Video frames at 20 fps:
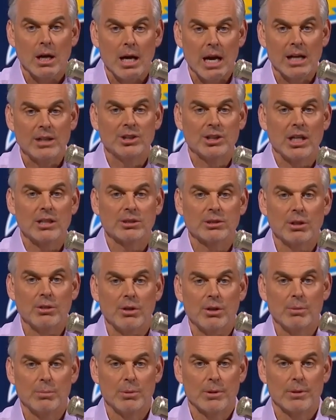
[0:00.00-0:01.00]
and Justin
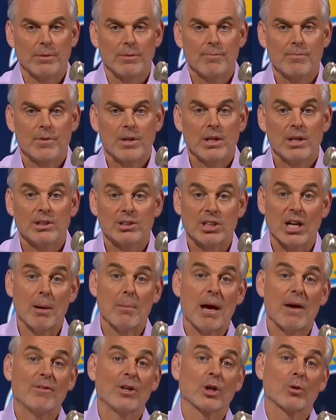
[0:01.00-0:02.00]
Herbert. Some
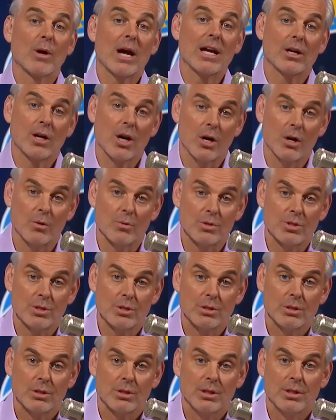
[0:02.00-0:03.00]
have a great coach.